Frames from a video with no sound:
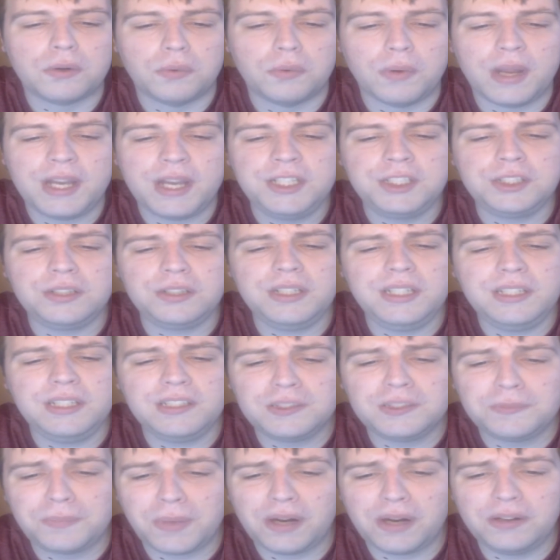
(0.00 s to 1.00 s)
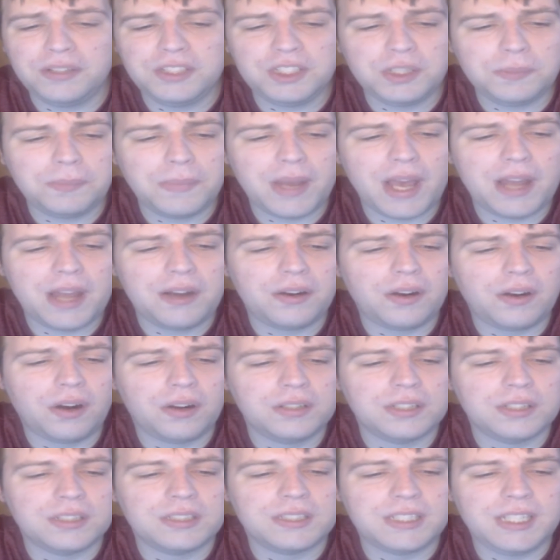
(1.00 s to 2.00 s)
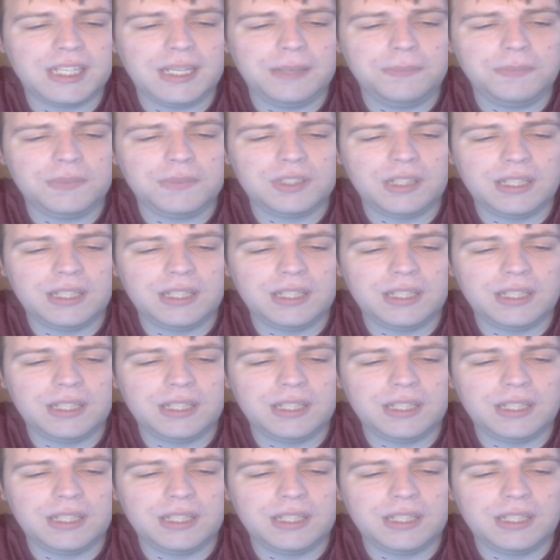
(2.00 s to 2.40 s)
racially disparaging manner on the Team